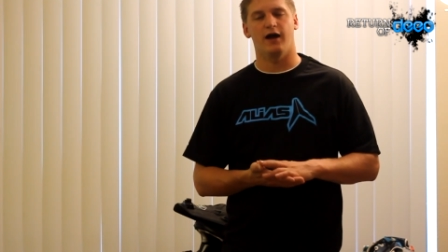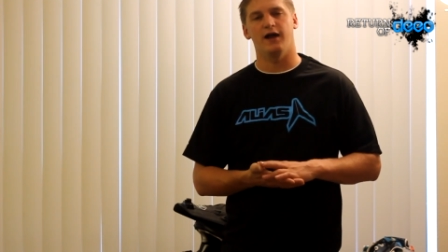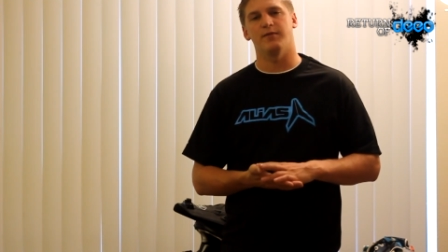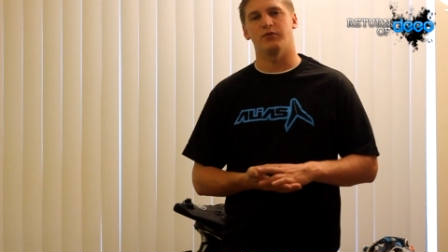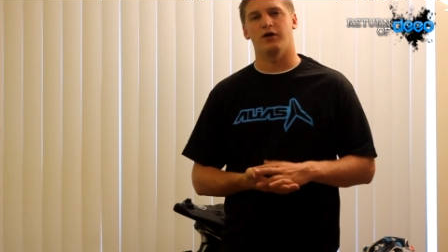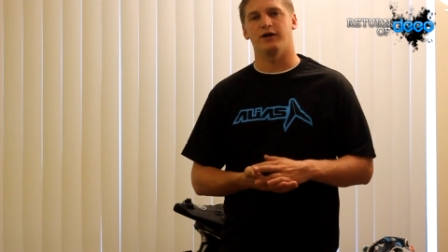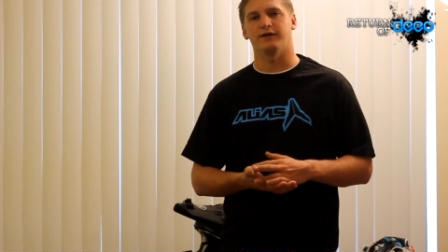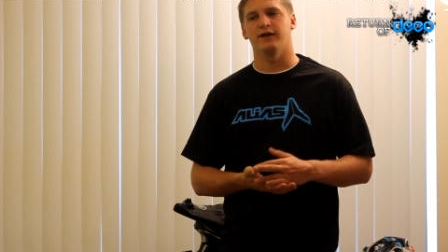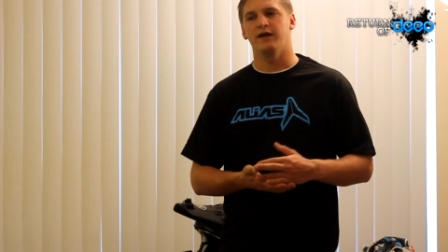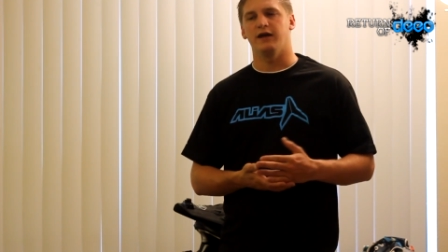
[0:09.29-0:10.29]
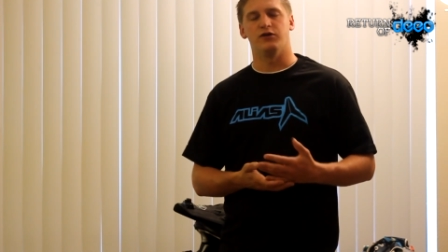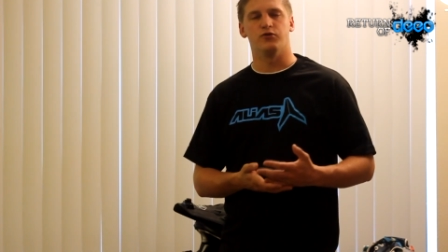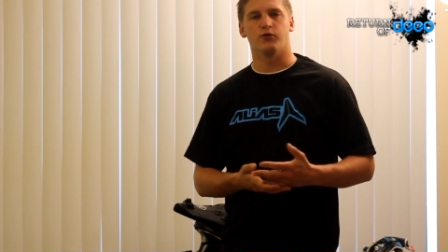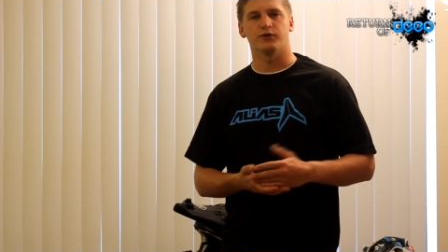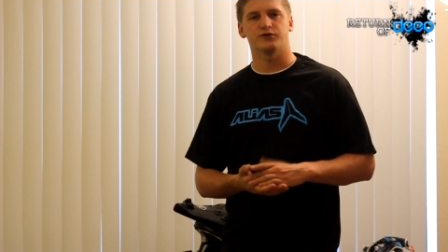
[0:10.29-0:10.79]
I am not
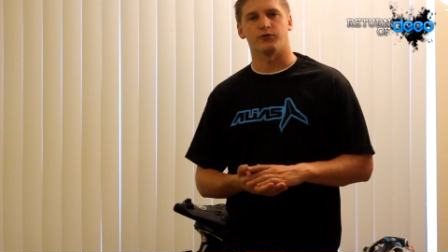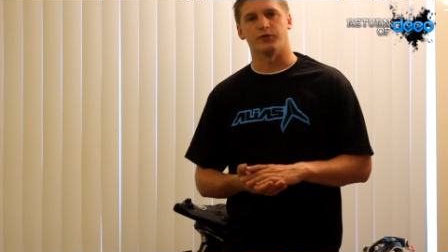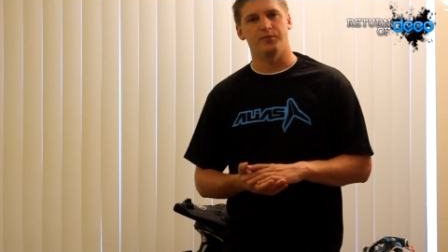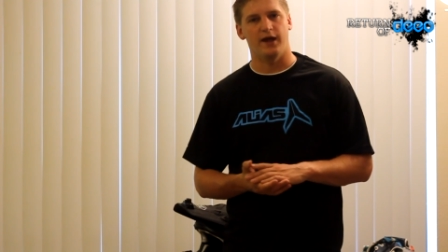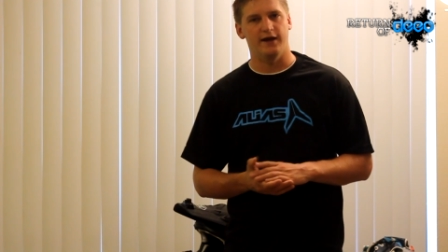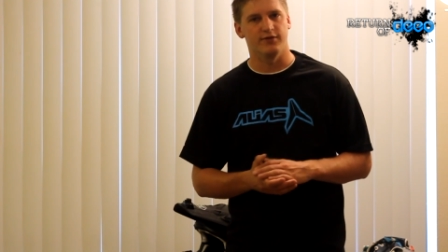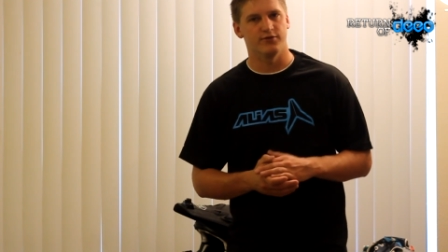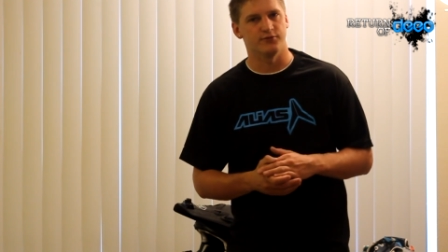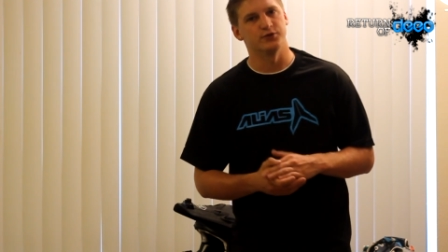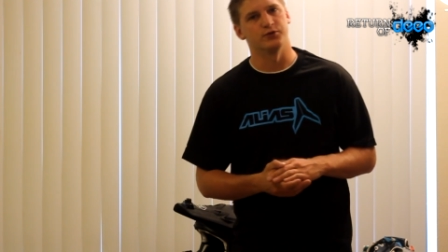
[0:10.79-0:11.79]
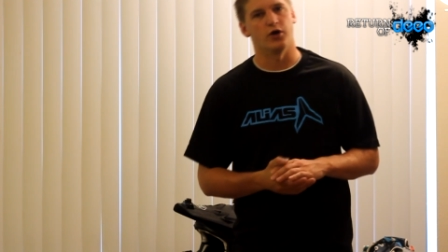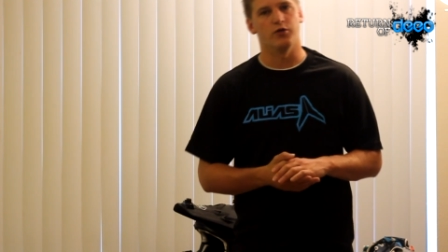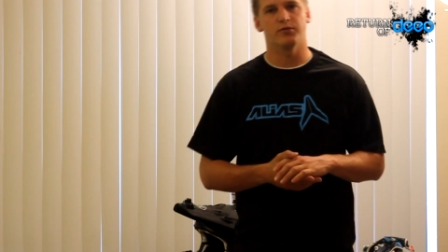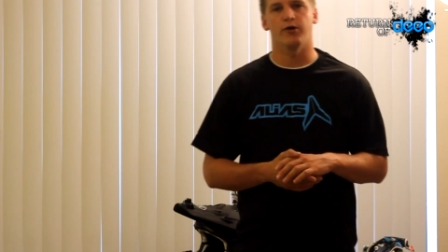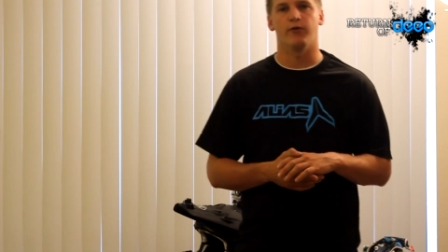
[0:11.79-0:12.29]
endorsed or paid through
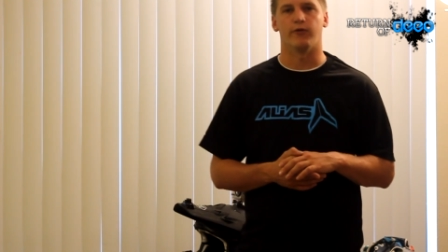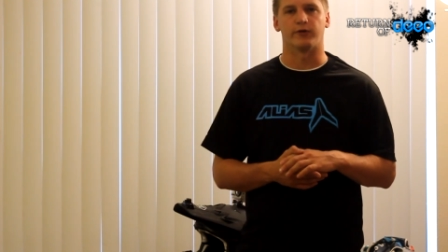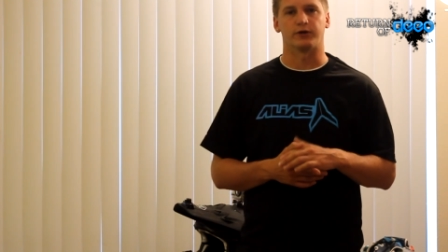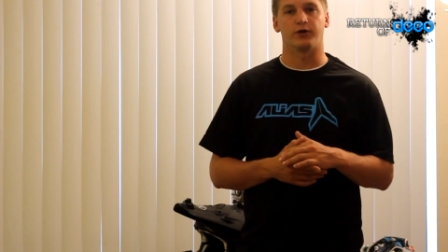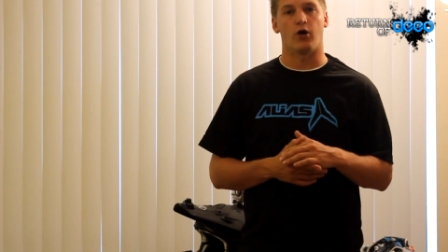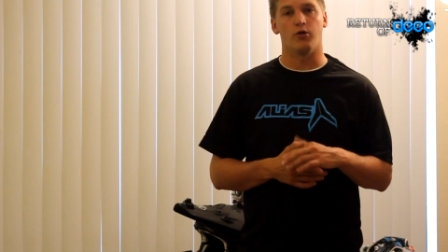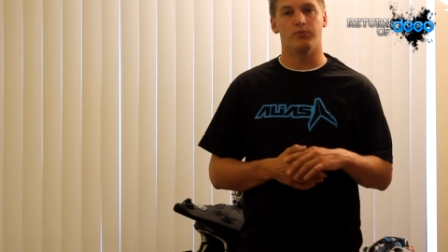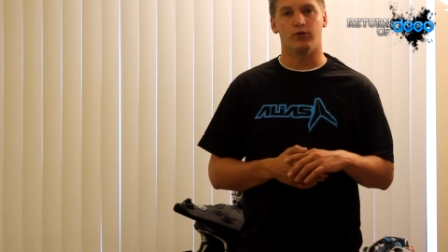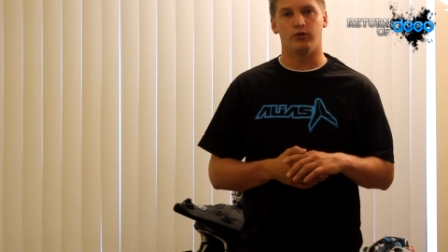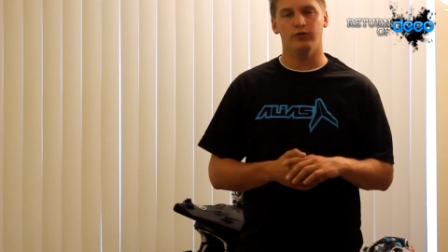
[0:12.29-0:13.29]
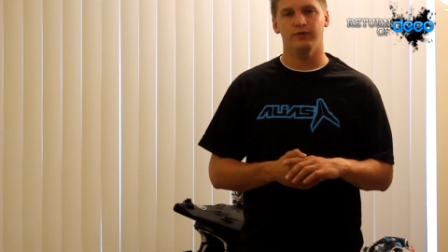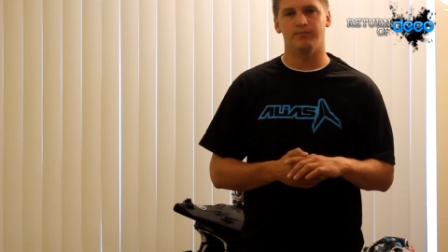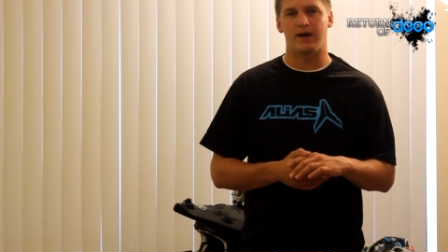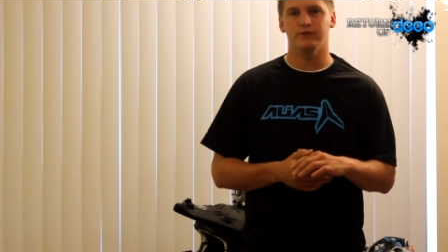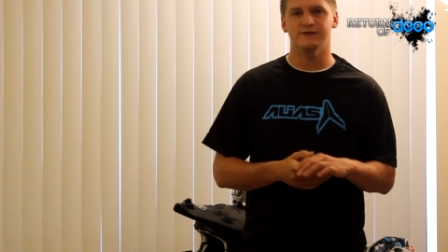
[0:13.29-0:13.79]
GoPro or Pull
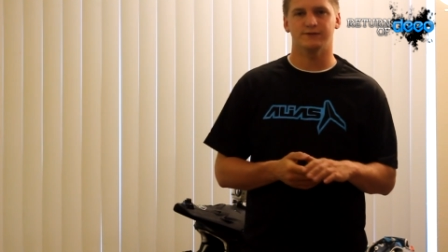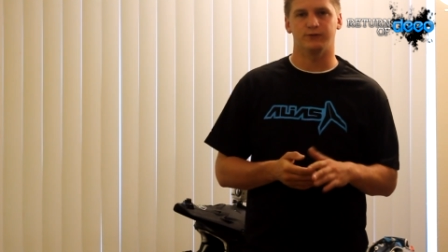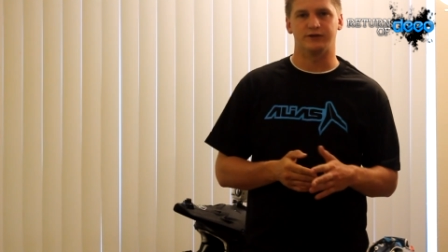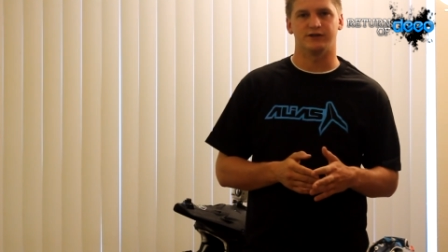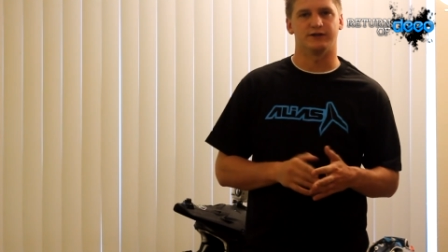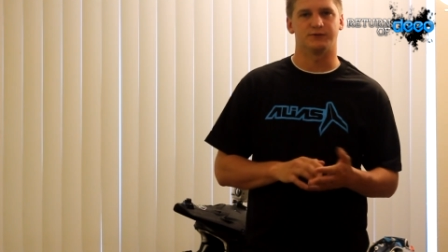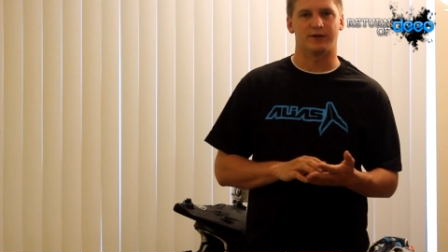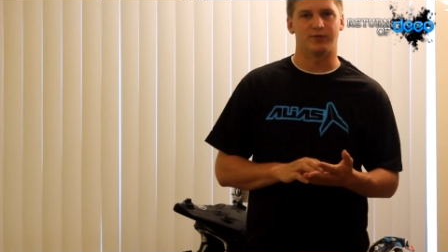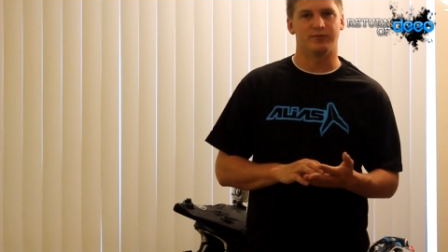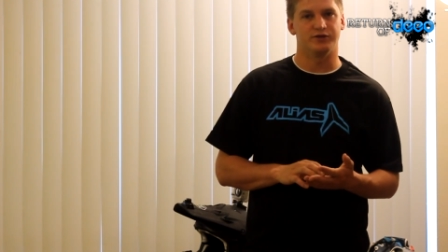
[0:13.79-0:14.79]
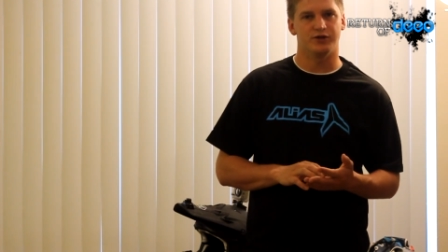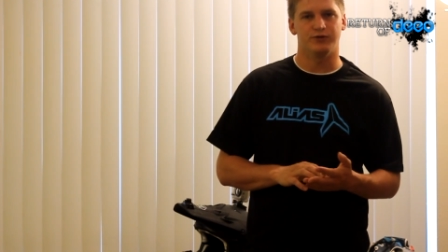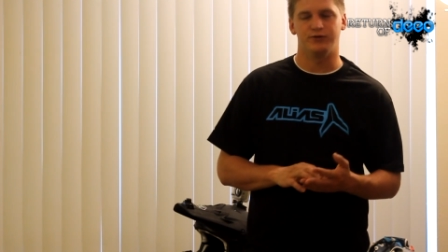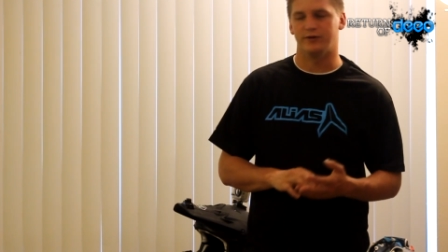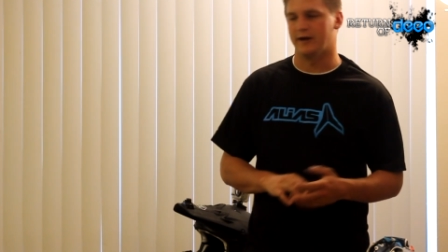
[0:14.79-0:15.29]
mounts, which is what I'm going to be
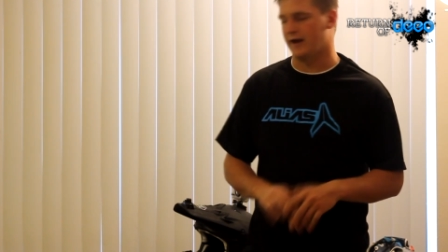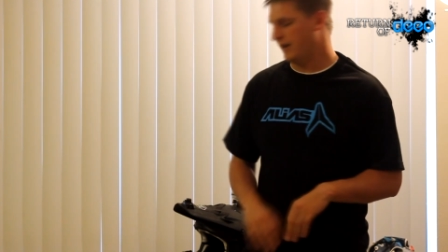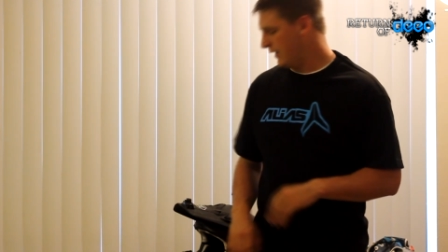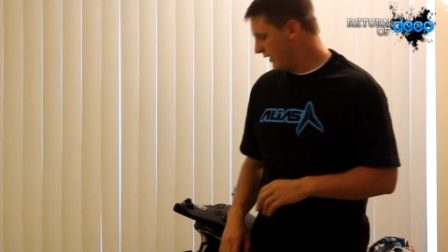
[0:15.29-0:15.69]
showing you today.